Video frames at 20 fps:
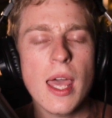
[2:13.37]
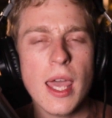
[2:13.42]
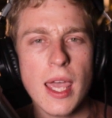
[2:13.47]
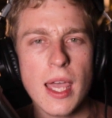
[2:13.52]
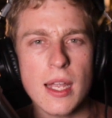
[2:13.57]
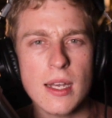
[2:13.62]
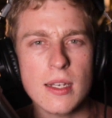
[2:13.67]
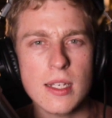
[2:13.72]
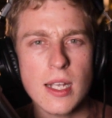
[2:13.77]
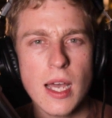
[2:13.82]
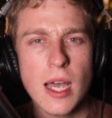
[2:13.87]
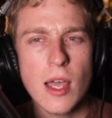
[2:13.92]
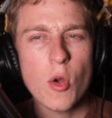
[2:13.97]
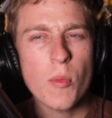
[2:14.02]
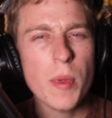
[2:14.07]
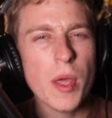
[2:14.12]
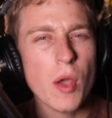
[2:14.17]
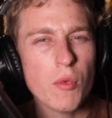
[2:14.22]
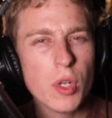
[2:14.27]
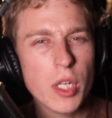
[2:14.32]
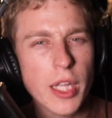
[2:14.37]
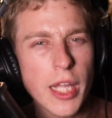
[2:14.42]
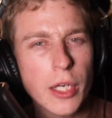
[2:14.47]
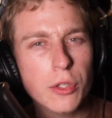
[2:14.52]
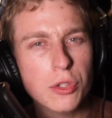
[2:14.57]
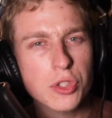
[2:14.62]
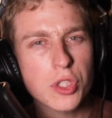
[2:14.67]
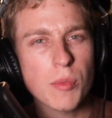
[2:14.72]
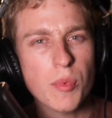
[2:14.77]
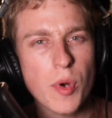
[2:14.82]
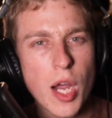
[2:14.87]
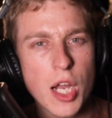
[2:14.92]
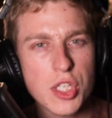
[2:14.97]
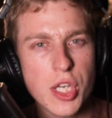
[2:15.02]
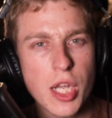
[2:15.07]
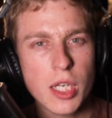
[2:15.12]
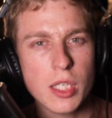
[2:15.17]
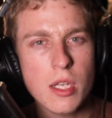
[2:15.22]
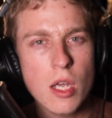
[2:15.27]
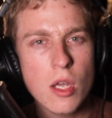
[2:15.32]
and it will be a really interesting
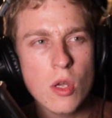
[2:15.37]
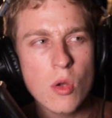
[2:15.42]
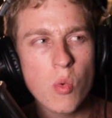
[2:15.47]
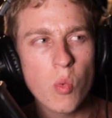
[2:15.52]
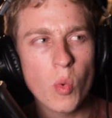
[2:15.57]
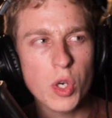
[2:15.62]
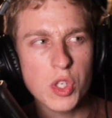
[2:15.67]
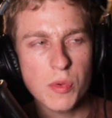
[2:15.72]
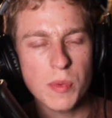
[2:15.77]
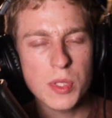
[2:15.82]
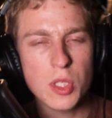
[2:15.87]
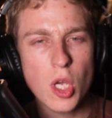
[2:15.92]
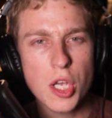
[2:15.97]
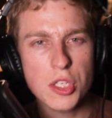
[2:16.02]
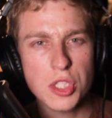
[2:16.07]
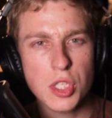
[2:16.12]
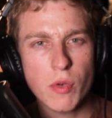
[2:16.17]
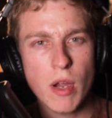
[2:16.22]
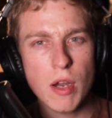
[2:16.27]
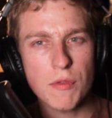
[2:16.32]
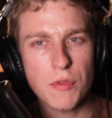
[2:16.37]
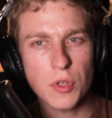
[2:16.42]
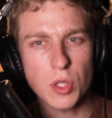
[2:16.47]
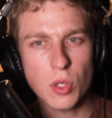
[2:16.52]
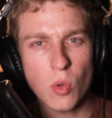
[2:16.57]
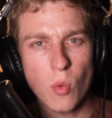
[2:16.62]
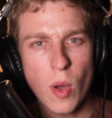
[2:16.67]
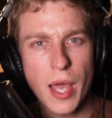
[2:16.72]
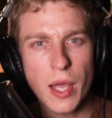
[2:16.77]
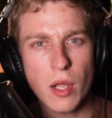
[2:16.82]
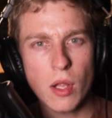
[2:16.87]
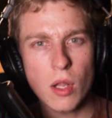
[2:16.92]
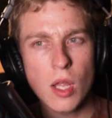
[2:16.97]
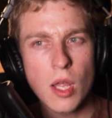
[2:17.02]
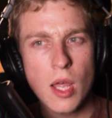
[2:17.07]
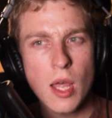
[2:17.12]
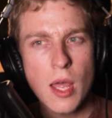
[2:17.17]
project, which we've been tossing around for a little while,